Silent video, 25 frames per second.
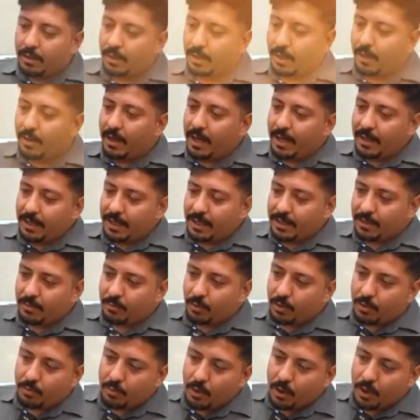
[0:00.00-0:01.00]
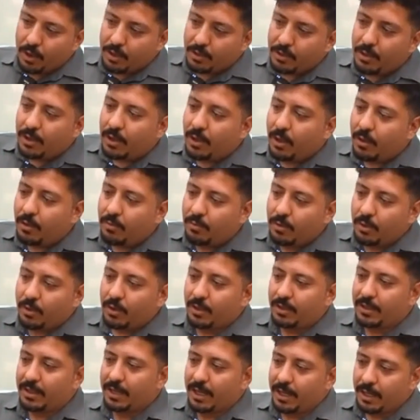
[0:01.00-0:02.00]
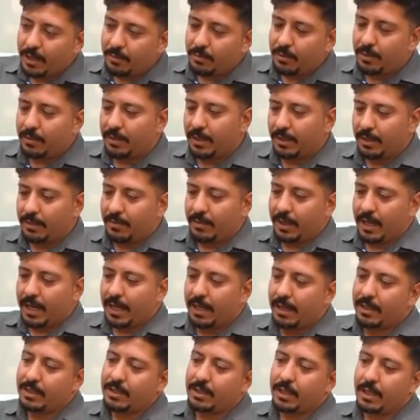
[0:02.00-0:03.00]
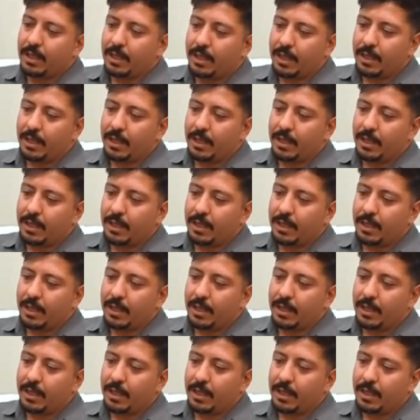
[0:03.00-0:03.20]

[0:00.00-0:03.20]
Alright, let's move on to the overall setup of the device.